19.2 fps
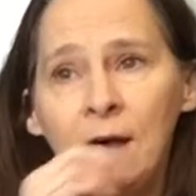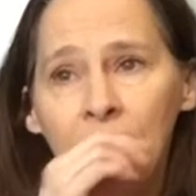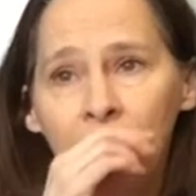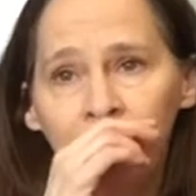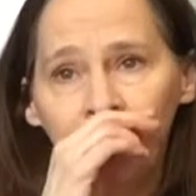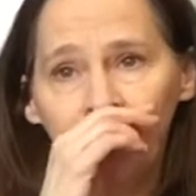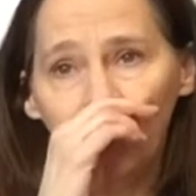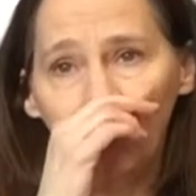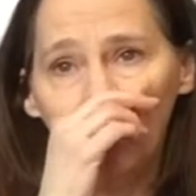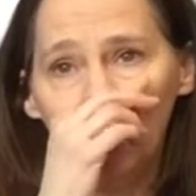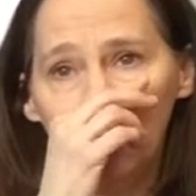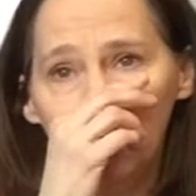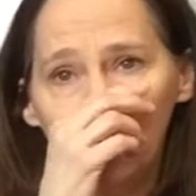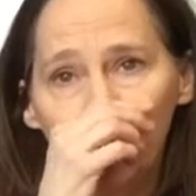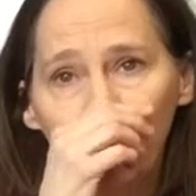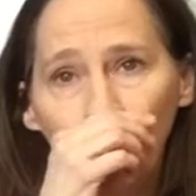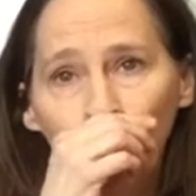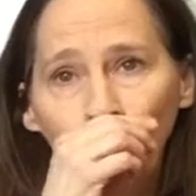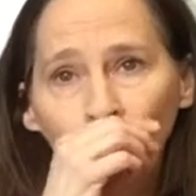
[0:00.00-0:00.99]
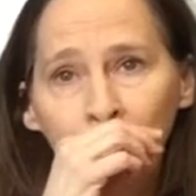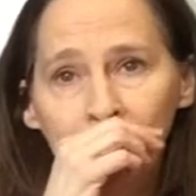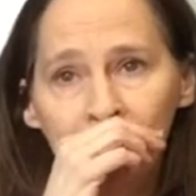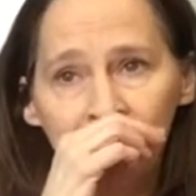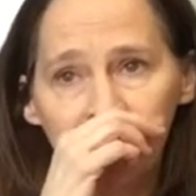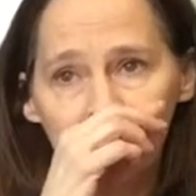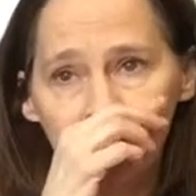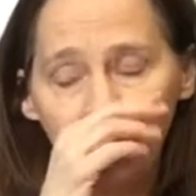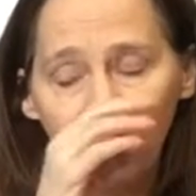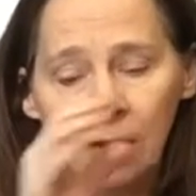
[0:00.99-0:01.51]
of early years programs
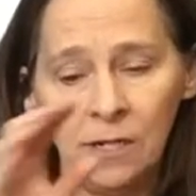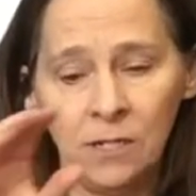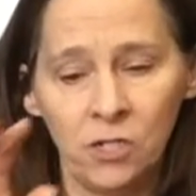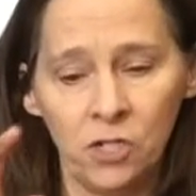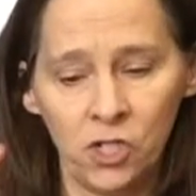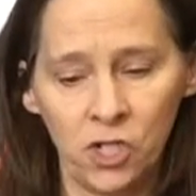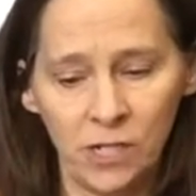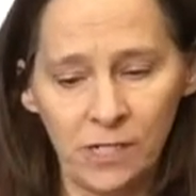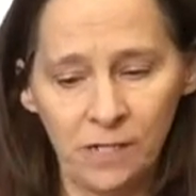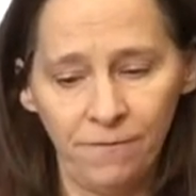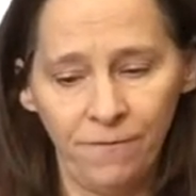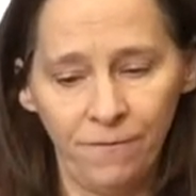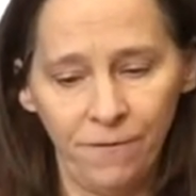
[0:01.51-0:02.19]
as being just